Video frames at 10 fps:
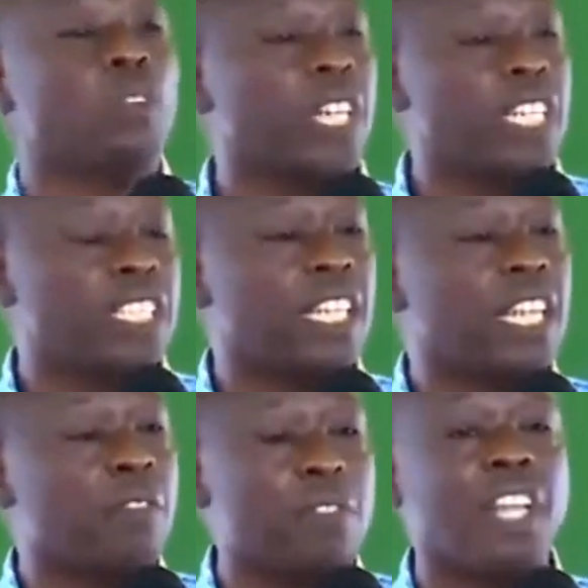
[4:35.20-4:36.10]
dockets that
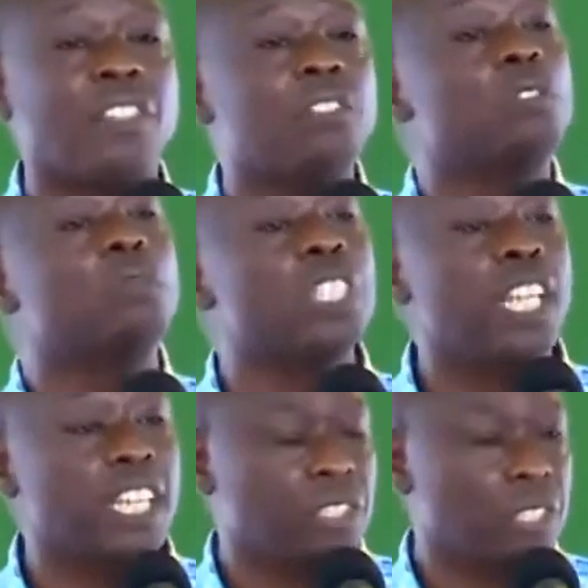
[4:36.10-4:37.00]
have nothing to do with the
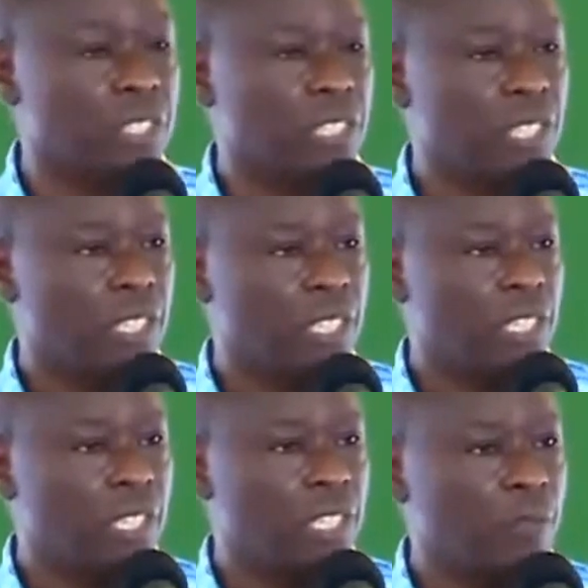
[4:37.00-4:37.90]
election.
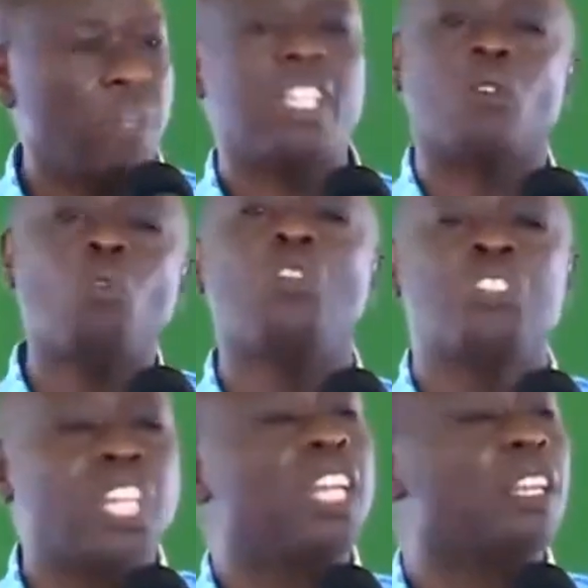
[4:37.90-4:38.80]
But the good
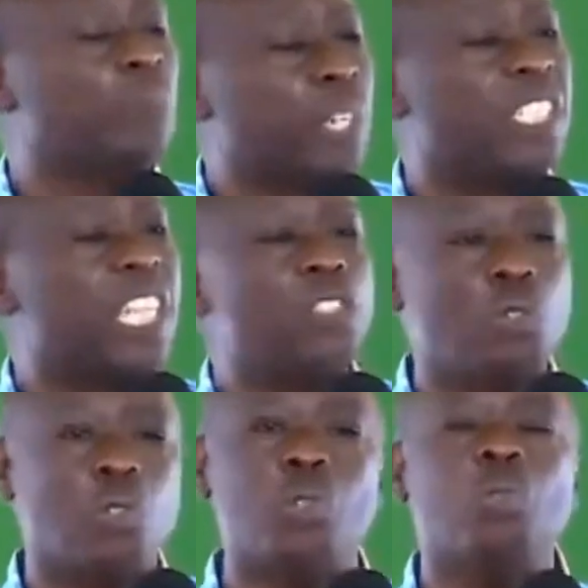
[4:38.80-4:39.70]
thing the president
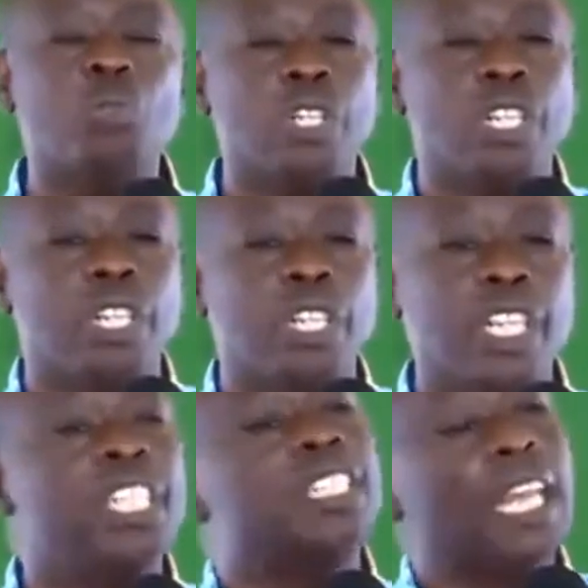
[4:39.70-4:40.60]
should do
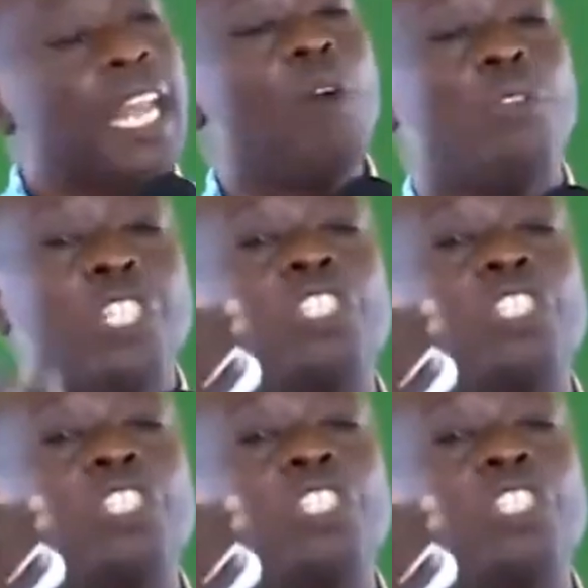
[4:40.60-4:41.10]
is allow